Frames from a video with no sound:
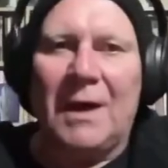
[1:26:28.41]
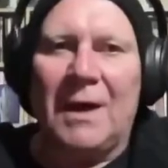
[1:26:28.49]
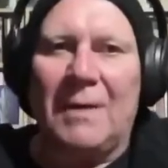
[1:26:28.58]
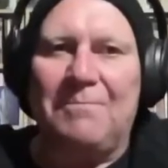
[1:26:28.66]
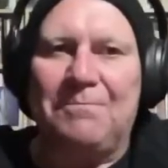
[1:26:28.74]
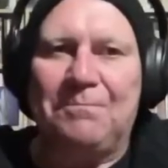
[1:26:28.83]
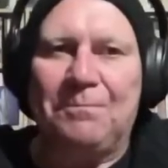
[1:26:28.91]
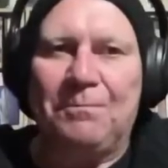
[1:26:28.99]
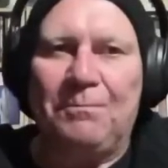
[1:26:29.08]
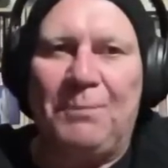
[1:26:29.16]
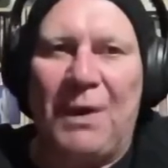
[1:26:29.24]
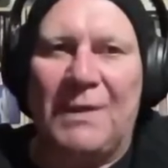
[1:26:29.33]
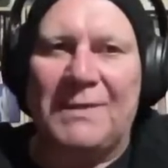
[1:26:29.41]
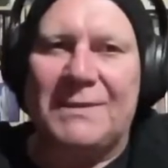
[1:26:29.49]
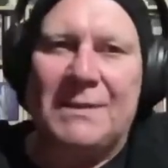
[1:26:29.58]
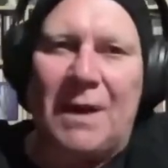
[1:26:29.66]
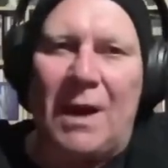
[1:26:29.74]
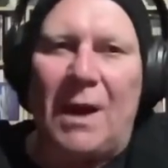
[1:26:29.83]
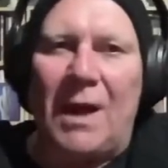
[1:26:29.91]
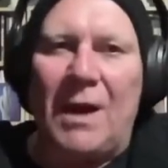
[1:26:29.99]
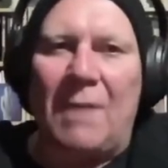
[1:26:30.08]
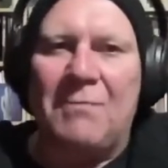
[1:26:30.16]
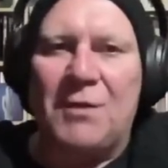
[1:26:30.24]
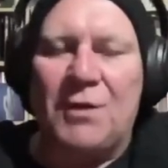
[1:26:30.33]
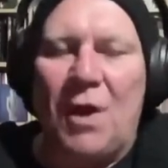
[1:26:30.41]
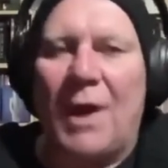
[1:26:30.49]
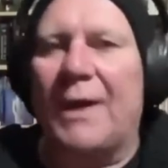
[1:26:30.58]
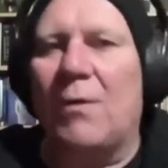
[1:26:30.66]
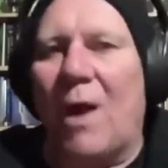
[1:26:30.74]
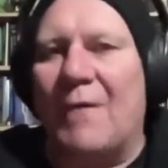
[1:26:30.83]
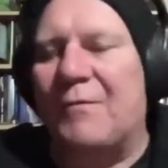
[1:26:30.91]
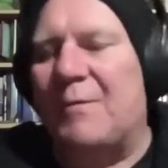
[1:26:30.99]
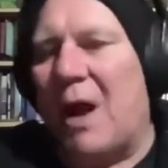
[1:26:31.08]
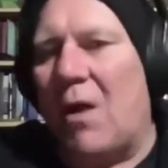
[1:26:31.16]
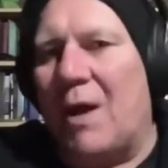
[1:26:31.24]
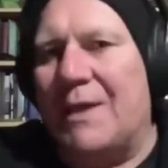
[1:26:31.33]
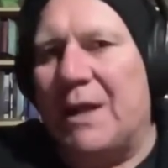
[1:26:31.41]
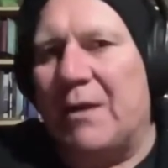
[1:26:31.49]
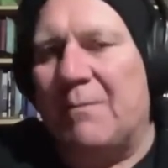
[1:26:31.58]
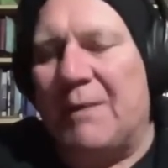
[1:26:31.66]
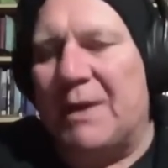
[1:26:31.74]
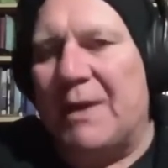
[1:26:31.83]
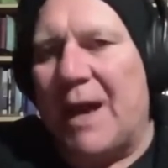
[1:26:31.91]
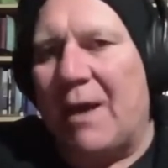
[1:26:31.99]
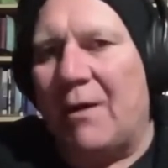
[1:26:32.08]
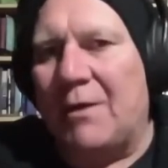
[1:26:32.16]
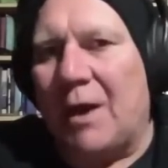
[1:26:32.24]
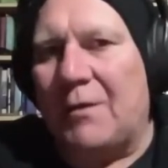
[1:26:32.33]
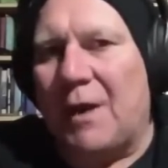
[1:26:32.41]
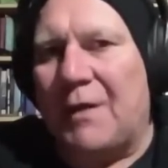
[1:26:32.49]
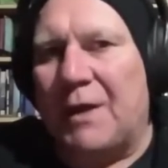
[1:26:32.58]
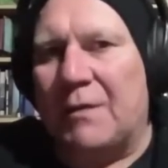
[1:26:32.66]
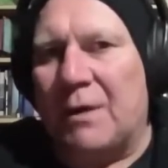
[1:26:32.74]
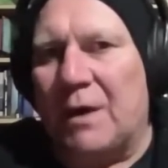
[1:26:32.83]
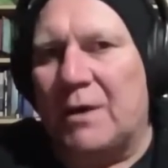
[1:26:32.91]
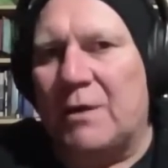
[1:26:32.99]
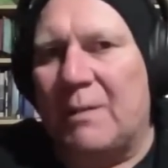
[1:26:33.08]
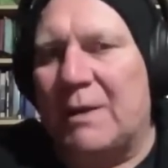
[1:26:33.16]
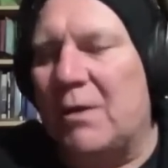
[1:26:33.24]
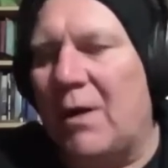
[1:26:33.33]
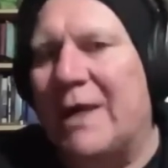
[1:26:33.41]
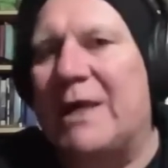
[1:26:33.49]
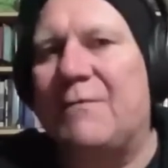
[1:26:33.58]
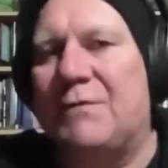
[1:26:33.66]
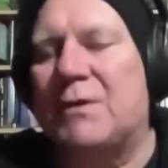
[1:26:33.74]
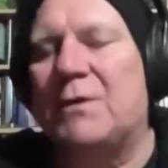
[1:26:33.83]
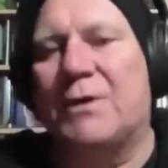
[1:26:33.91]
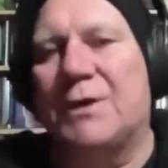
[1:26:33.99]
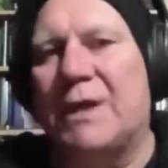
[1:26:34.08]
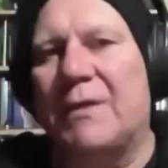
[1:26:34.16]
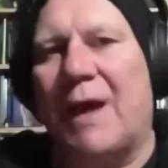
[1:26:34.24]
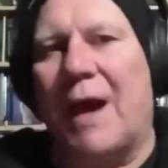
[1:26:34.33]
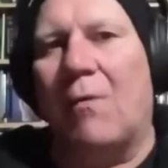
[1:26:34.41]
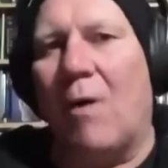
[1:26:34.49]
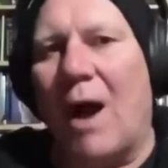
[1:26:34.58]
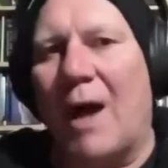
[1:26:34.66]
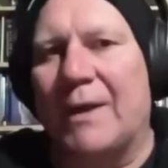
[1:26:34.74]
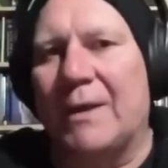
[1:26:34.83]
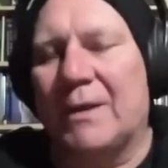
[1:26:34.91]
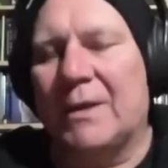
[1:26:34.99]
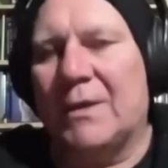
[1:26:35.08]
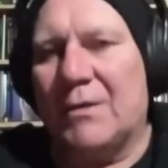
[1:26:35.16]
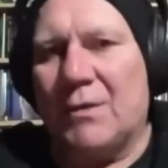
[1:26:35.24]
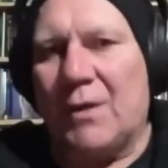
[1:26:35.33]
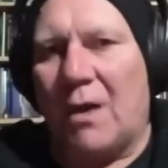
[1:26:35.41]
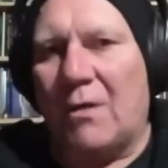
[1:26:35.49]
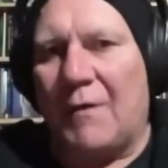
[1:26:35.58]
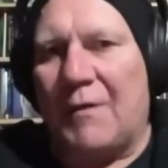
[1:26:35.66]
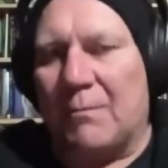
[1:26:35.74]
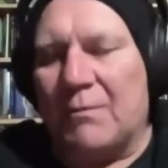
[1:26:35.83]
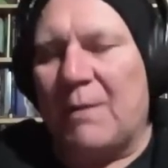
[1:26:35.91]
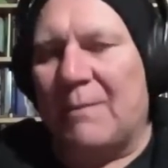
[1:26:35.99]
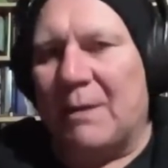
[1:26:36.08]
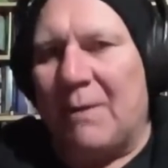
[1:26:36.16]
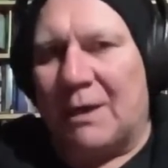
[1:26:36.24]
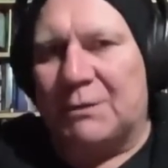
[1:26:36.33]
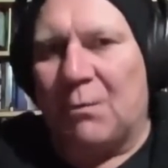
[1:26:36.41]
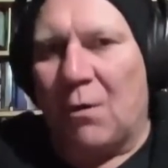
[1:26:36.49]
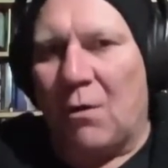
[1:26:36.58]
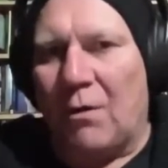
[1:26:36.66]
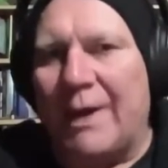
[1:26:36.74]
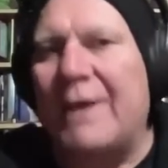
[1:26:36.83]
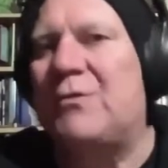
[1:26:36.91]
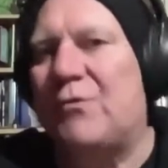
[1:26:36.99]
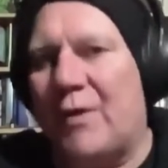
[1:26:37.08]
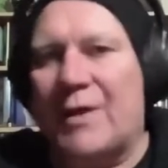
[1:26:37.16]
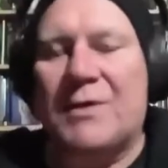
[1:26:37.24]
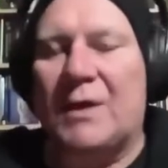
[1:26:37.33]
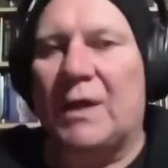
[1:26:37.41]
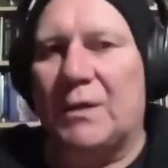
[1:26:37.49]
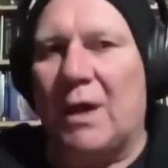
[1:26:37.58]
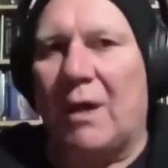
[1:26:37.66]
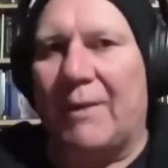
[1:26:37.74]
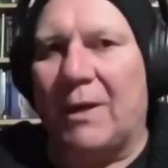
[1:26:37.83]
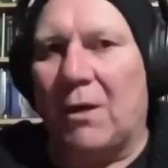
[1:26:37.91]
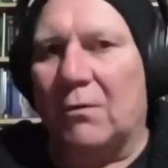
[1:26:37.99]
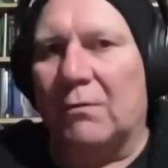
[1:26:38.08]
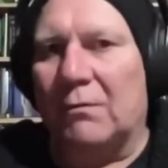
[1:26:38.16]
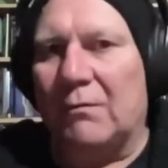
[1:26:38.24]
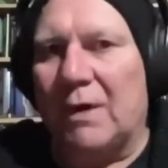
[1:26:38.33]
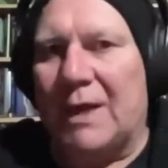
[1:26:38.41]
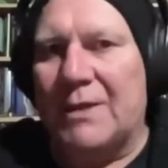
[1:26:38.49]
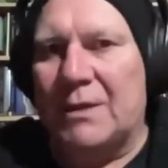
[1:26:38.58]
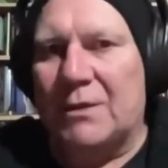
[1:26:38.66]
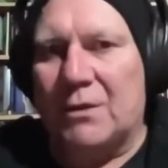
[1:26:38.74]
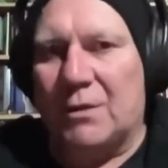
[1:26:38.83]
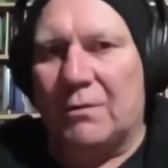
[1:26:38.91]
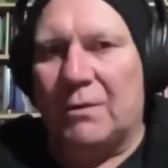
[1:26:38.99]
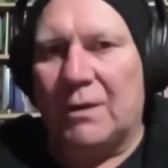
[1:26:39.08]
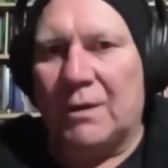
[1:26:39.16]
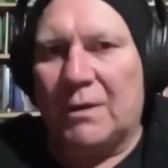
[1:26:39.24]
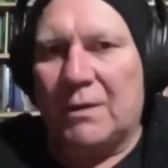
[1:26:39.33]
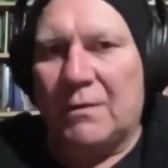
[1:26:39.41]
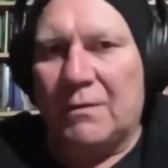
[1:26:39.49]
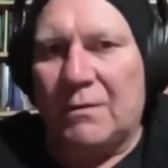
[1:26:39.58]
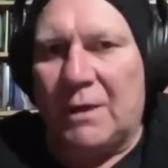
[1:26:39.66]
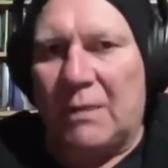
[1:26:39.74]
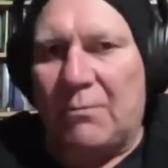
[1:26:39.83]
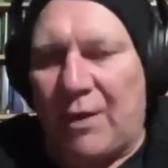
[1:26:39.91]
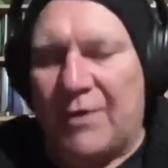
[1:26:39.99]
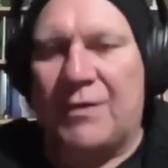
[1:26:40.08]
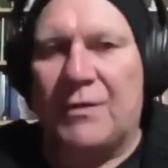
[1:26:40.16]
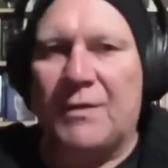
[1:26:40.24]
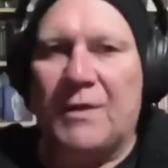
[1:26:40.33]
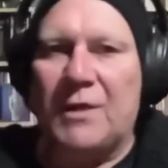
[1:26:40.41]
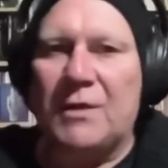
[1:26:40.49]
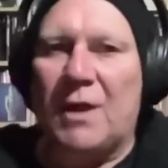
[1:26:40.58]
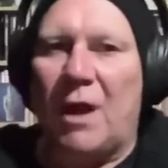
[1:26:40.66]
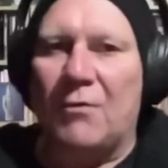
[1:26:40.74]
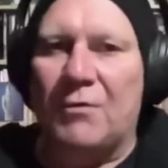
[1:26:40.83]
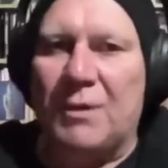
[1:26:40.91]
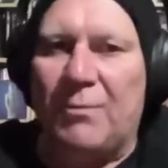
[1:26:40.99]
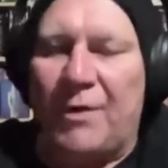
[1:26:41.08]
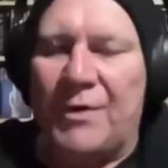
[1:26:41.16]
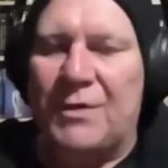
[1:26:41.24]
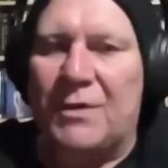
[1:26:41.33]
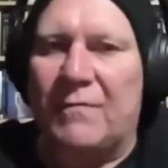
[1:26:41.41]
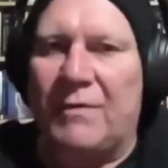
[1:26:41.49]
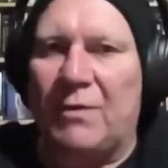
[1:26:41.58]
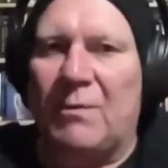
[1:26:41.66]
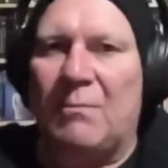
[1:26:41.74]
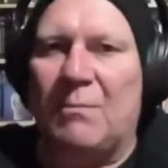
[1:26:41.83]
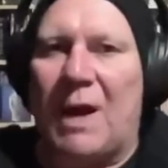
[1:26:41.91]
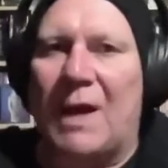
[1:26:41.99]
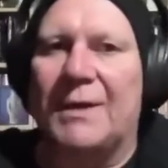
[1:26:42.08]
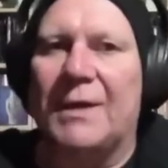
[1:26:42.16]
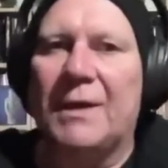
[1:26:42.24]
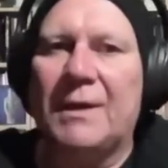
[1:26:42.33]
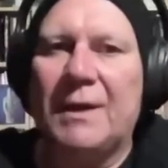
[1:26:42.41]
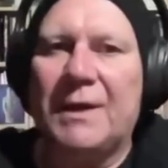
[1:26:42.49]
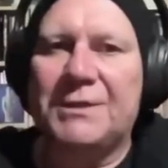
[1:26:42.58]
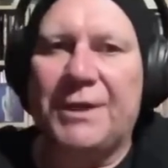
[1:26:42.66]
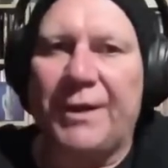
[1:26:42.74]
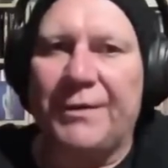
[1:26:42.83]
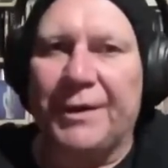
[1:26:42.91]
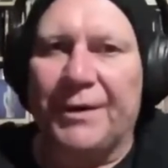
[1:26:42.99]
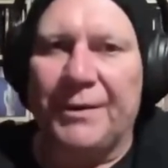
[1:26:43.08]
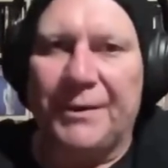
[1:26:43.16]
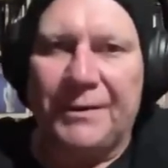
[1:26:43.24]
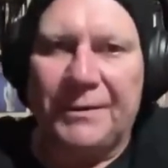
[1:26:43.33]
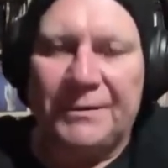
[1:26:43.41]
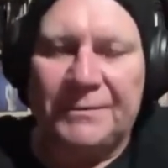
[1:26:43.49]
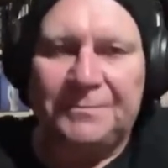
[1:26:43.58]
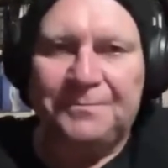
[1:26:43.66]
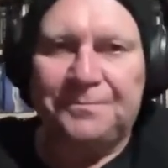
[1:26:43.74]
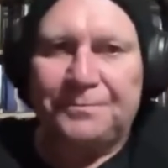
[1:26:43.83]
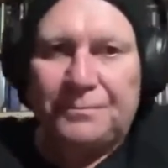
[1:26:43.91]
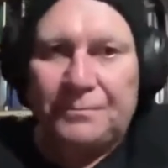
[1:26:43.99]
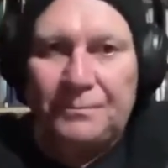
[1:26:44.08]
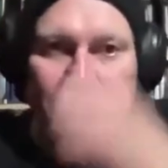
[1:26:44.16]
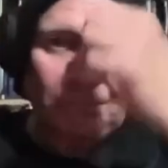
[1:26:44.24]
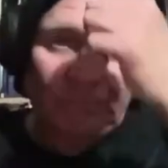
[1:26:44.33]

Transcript: But I'm shying away from that idea a bit now. I think that it's a bit naive to look at it that way. So I think something much more interesting is going on relating to the presence of these skulls and the presence of human blood at Chayonu. Okay.